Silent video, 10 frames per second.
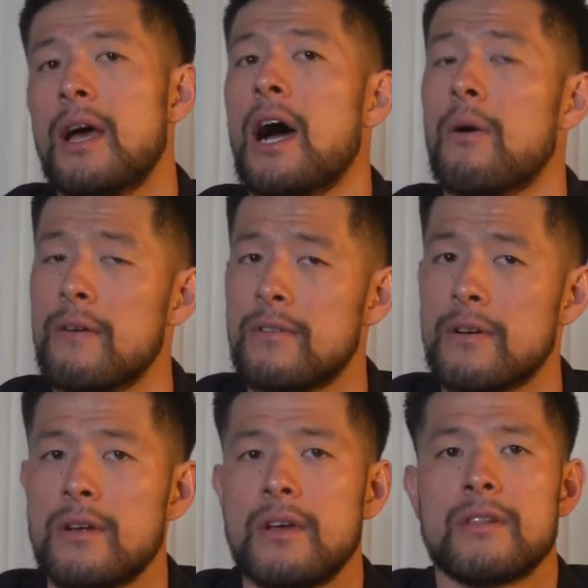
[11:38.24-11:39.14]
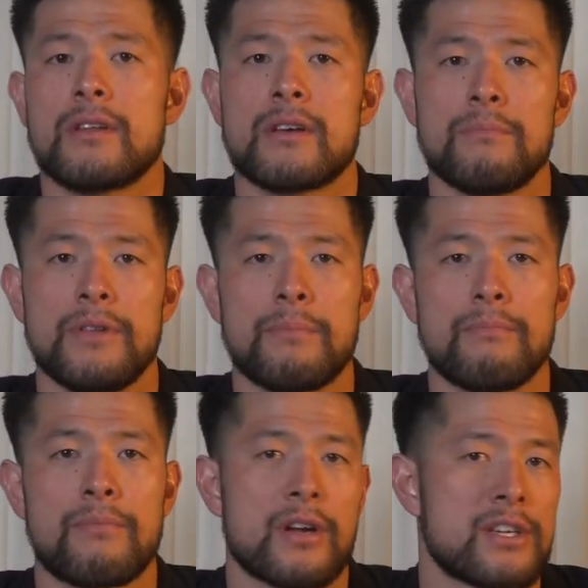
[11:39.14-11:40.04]
However, the
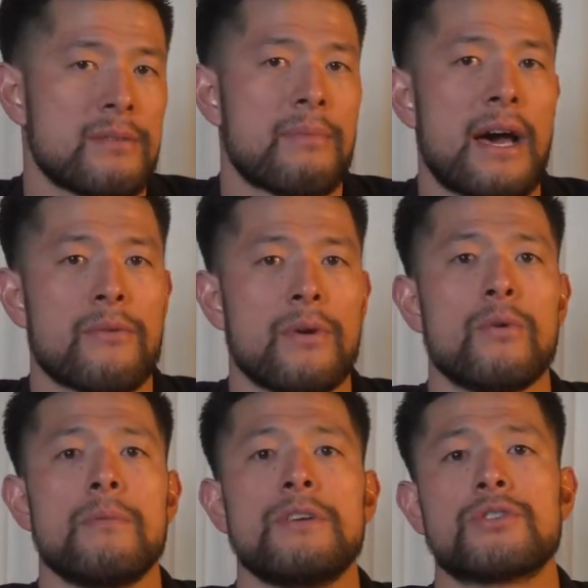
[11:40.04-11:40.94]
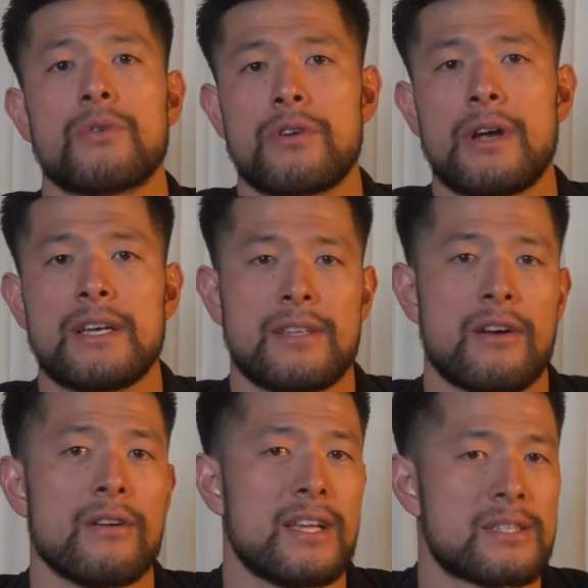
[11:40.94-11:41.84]
complete progression pathway will be shorter as
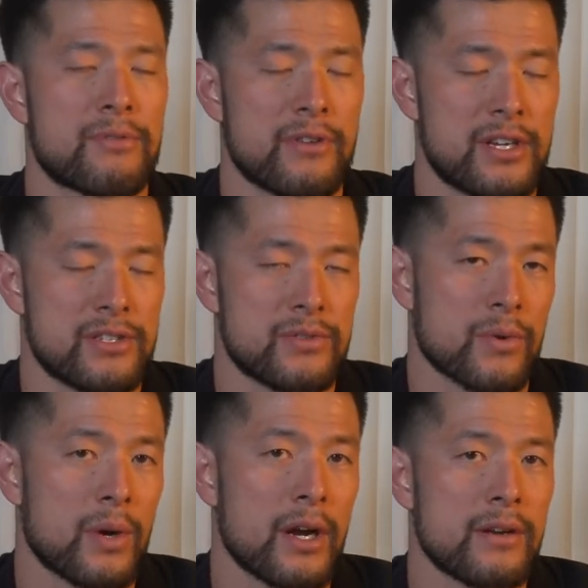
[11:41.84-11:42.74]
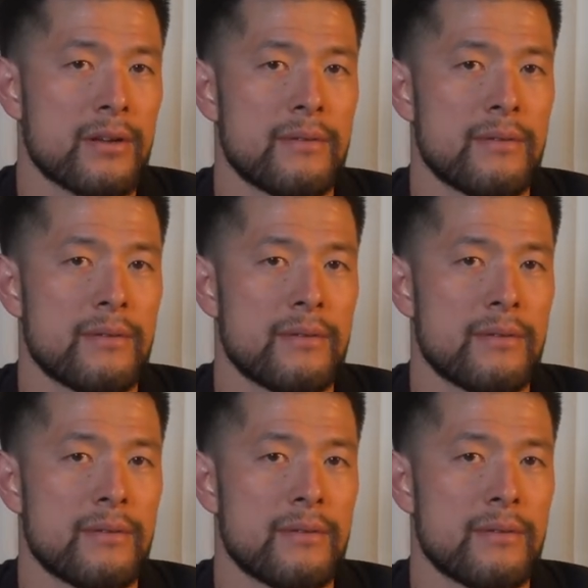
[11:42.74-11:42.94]
there are less progressions required.